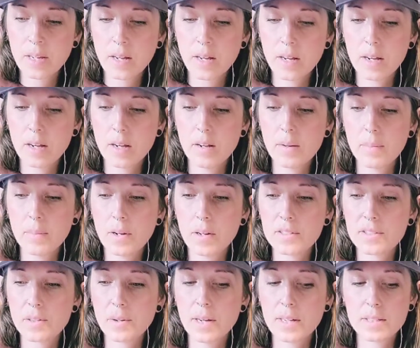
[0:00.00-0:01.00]

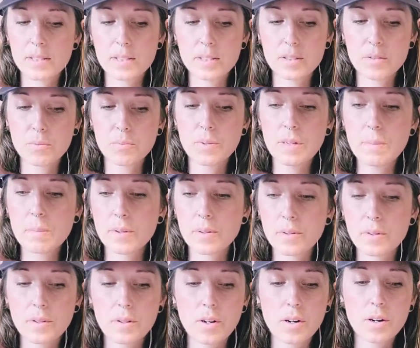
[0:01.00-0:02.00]
Also has this
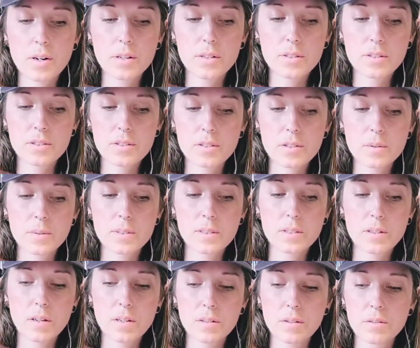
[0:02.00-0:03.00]
rebirth card, so has
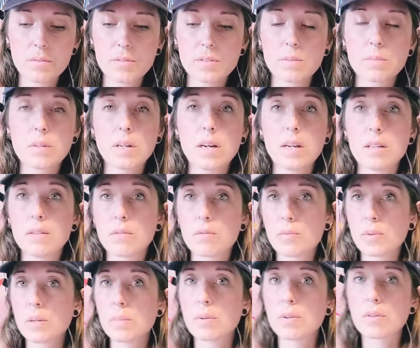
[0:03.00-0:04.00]
gone through some kind of
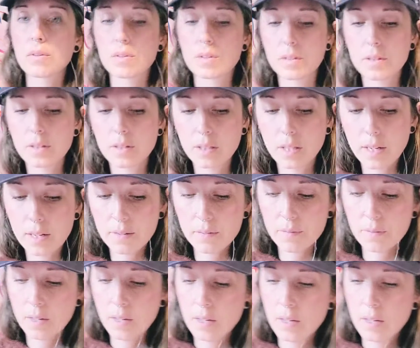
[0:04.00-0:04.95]
rebirth in their life.